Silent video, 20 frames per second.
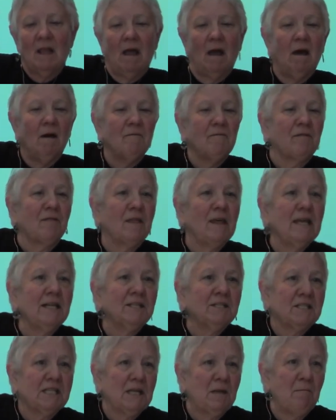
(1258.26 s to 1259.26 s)
of
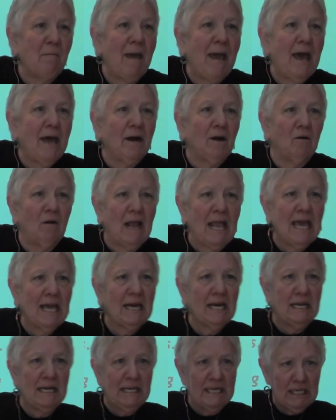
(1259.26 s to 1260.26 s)
things that matter.
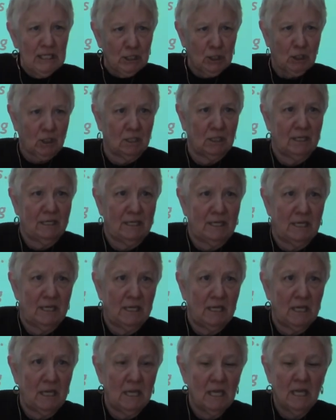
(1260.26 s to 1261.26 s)
And
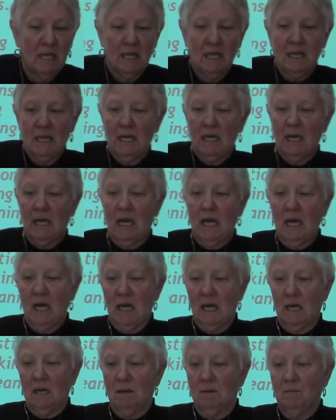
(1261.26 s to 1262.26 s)
initially,
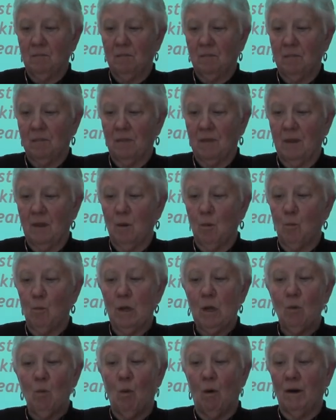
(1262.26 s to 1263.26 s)
um,
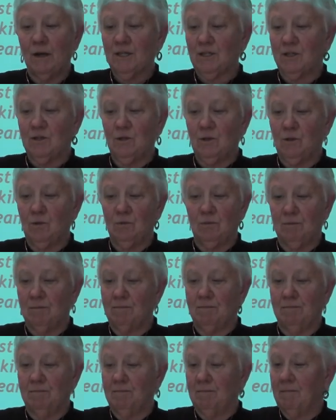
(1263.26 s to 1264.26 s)
we want to
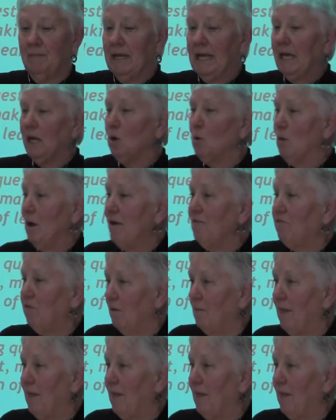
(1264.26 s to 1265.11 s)
get away from